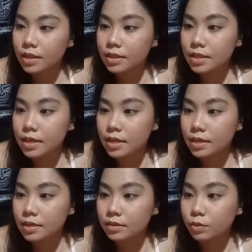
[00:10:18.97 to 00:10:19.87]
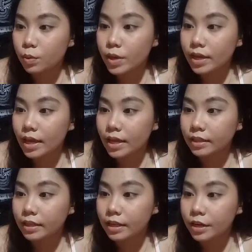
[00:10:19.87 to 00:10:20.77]
This quick
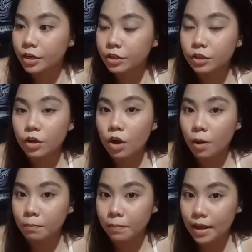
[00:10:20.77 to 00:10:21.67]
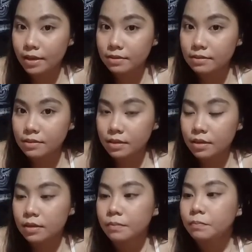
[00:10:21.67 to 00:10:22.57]
and clear complex.
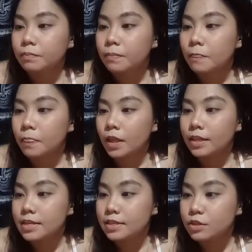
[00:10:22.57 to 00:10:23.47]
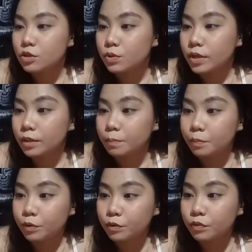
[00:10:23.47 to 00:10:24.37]
This new and
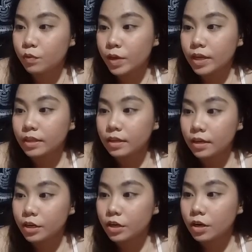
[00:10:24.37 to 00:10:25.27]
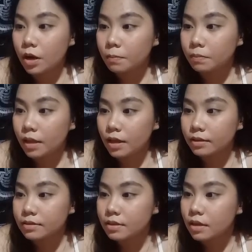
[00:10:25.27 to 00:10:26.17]
improved quick and clear
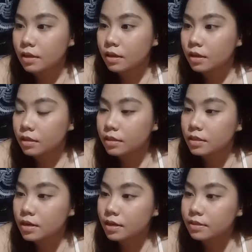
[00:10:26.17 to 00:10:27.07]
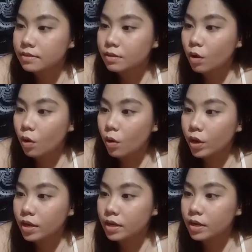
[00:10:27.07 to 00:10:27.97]
complex treats
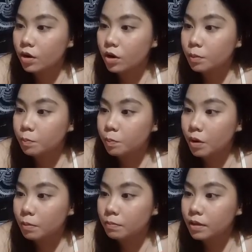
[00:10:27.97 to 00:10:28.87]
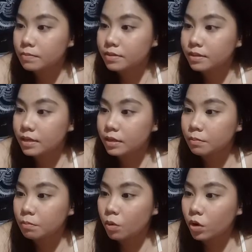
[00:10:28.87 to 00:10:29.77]
oily or problem
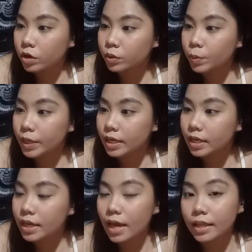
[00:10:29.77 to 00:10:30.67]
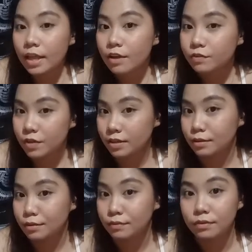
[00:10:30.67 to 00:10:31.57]
skin more quickly and
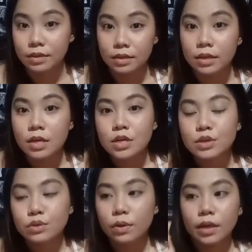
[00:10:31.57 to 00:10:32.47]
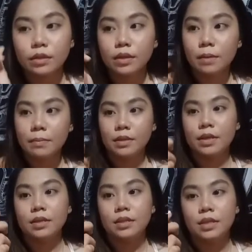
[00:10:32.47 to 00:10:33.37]
effectively. So, ito naman,
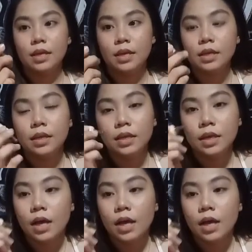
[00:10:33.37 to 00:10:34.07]
I think,